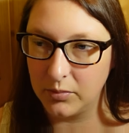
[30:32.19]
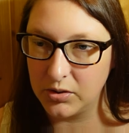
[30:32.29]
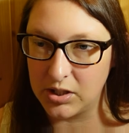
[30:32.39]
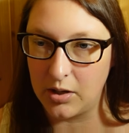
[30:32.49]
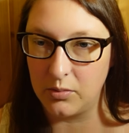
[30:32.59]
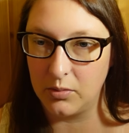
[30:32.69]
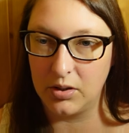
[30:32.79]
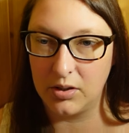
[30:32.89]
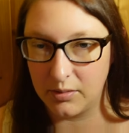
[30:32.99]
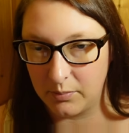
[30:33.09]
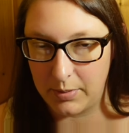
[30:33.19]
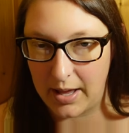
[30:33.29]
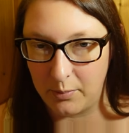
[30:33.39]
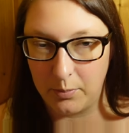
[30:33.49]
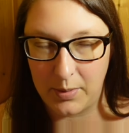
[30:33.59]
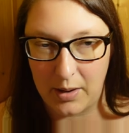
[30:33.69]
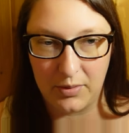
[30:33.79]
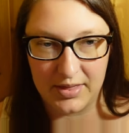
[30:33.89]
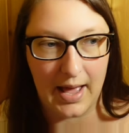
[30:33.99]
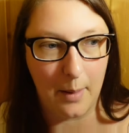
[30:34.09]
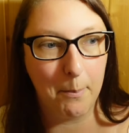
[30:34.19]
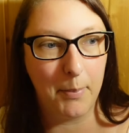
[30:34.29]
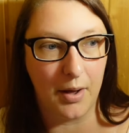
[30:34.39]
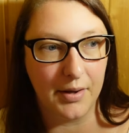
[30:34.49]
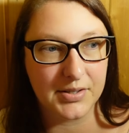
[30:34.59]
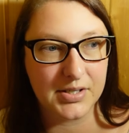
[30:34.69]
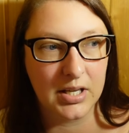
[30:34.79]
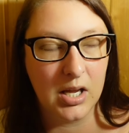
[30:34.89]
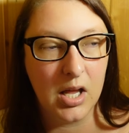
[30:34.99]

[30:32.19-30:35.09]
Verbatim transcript: So bear, bear with that. But